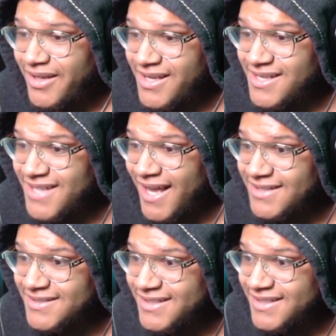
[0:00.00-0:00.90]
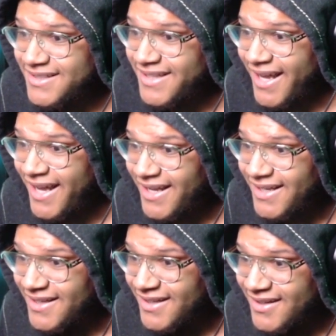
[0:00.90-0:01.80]
He's actually
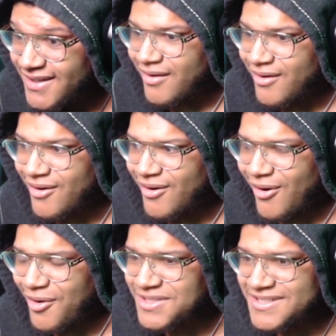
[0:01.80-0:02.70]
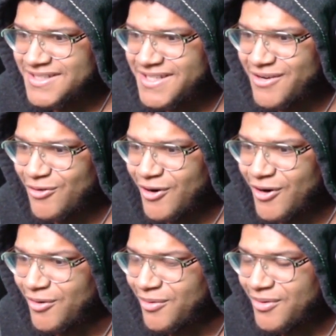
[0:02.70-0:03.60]
dead. Cautious hero.